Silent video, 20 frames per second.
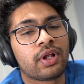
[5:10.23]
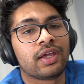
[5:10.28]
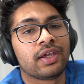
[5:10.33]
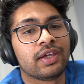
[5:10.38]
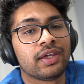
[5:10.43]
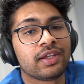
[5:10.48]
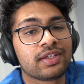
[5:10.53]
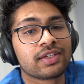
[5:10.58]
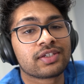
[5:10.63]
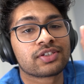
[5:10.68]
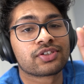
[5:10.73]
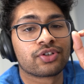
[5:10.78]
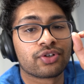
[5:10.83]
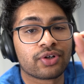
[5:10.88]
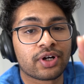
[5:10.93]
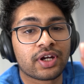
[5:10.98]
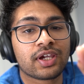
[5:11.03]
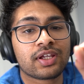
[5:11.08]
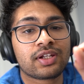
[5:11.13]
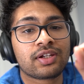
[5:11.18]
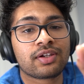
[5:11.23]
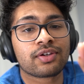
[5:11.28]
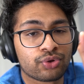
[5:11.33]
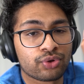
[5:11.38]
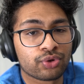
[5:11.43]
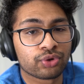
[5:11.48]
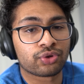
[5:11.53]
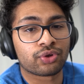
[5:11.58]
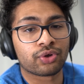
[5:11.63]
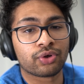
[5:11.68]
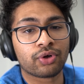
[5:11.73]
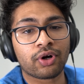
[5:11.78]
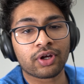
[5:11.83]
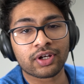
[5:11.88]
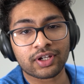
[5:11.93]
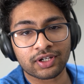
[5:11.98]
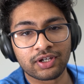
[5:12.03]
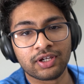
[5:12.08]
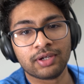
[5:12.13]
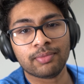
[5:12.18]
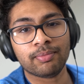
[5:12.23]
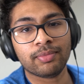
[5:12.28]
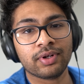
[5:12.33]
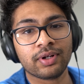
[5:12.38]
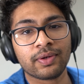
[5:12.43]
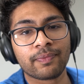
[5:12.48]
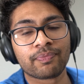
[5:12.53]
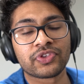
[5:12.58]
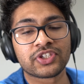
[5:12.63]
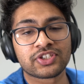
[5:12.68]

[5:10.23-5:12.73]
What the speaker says: it is great to throw on a gimbal.